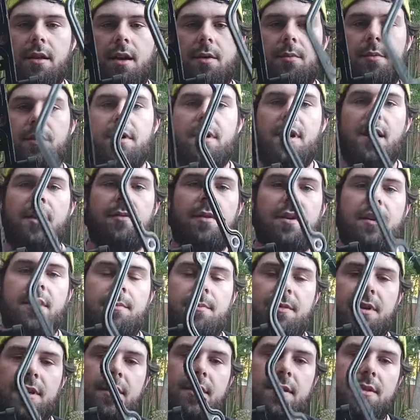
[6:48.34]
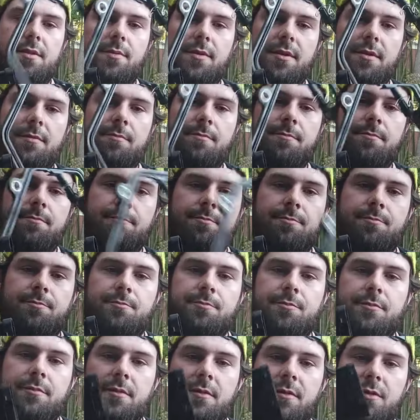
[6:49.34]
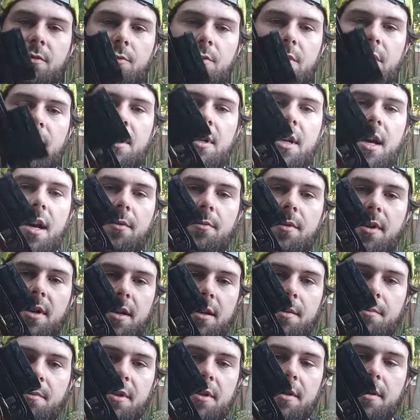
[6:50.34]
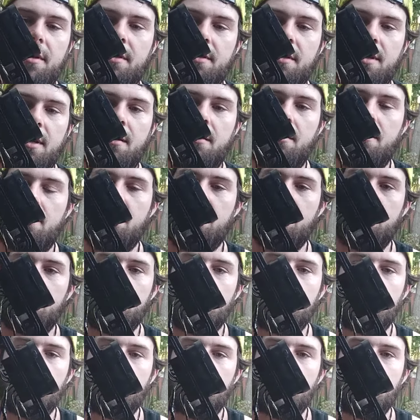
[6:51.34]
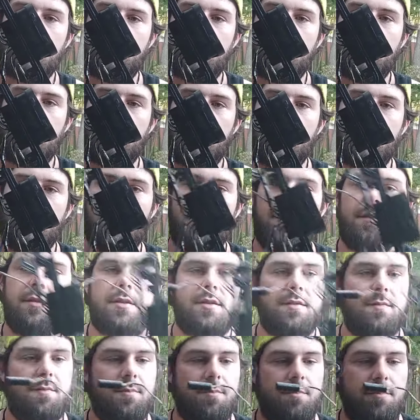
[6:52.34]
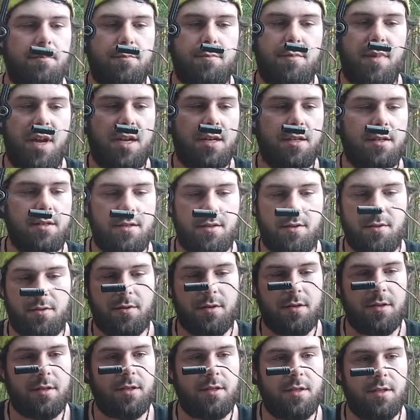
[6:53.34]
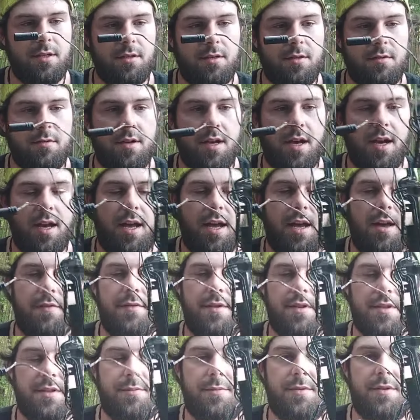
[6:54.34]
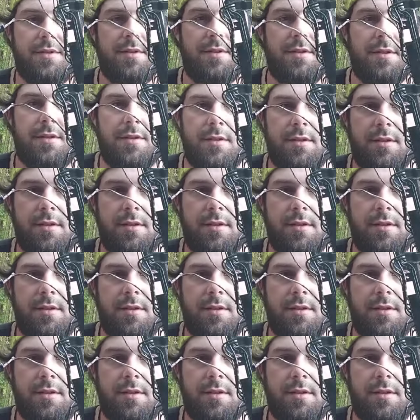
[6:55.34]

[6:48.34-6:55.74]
I would not recommend this one. Would not recommend this at all. Just make sure you do not have this one.